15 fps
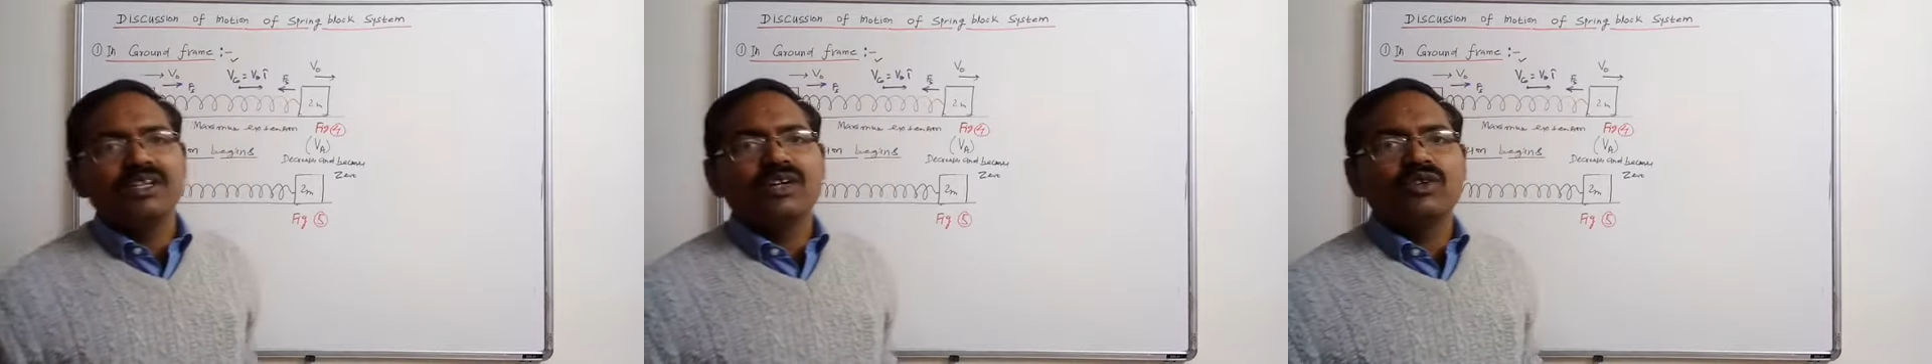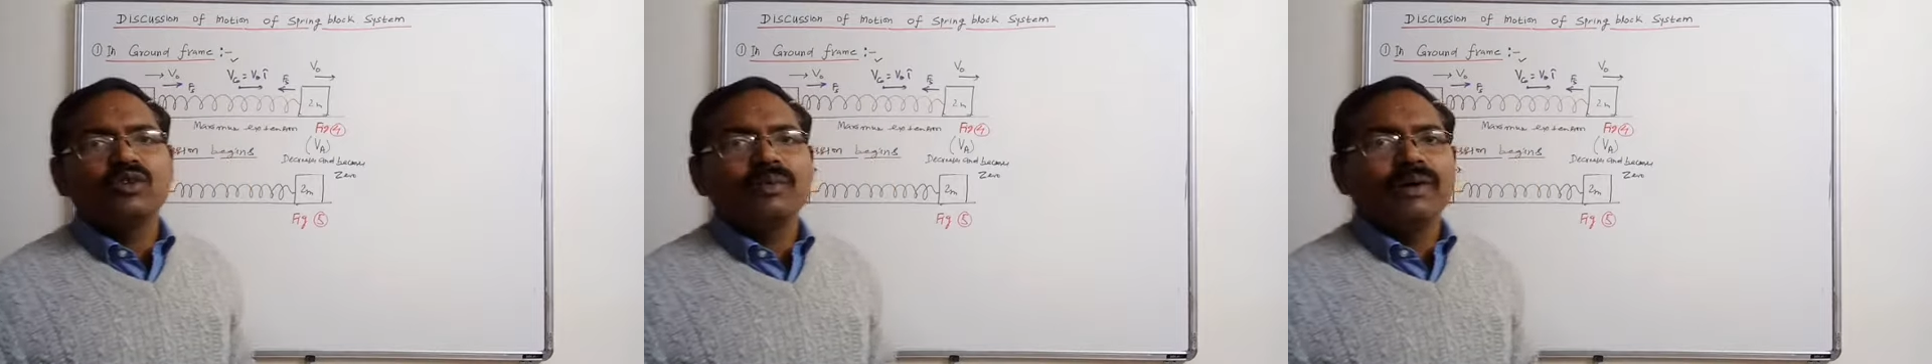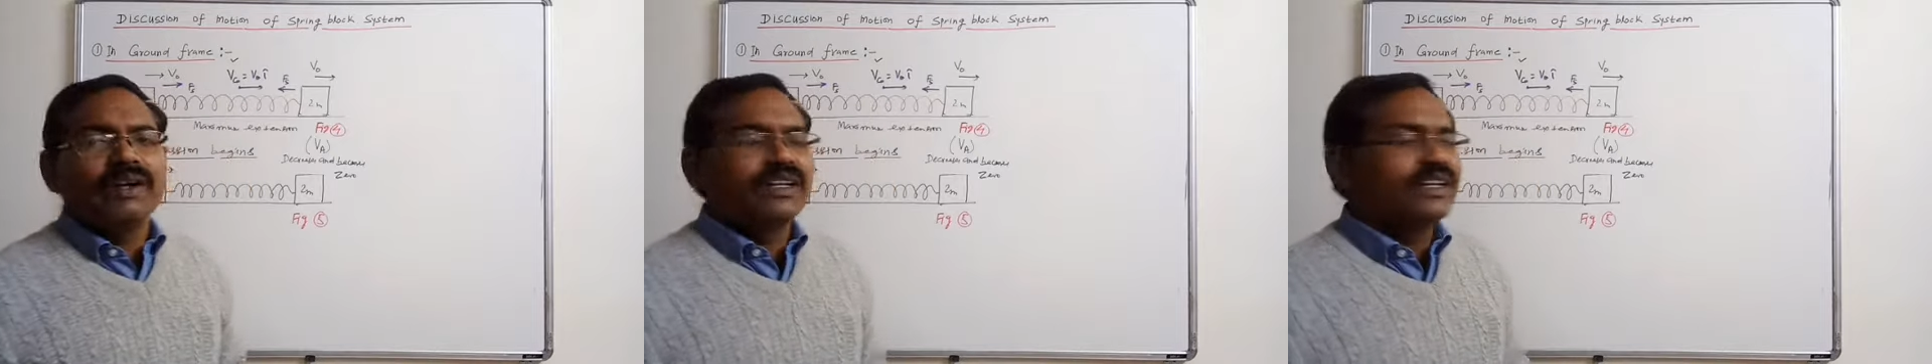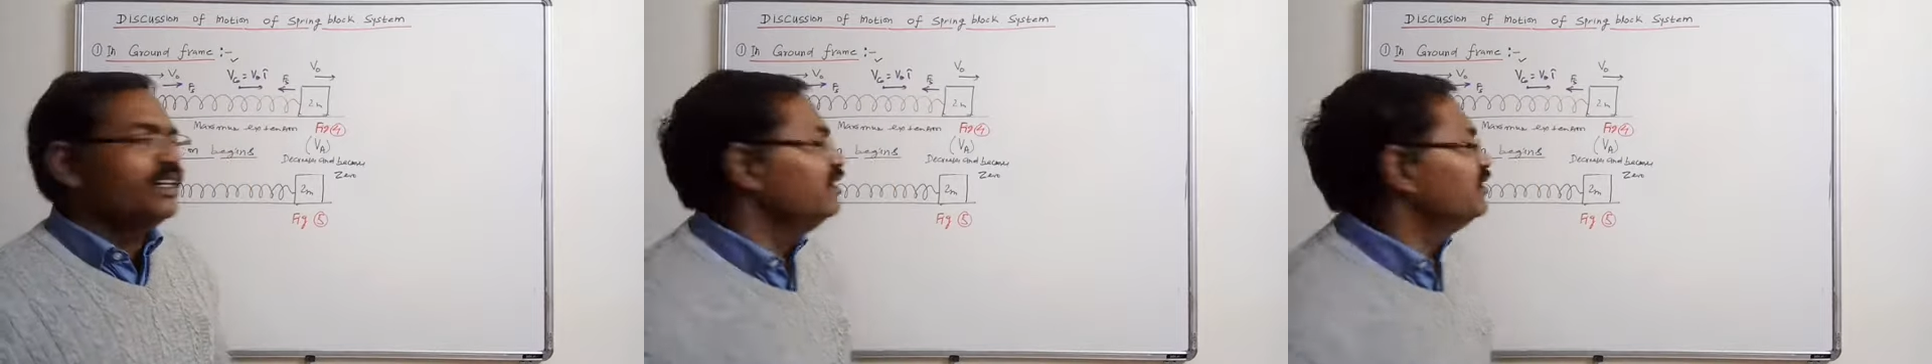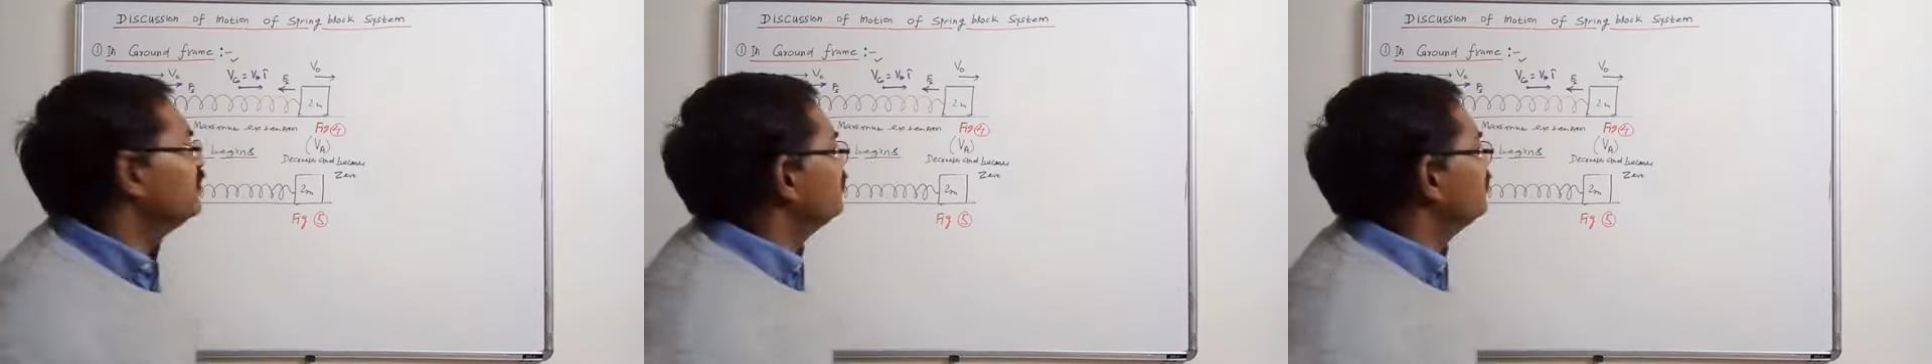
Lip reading: the two particles,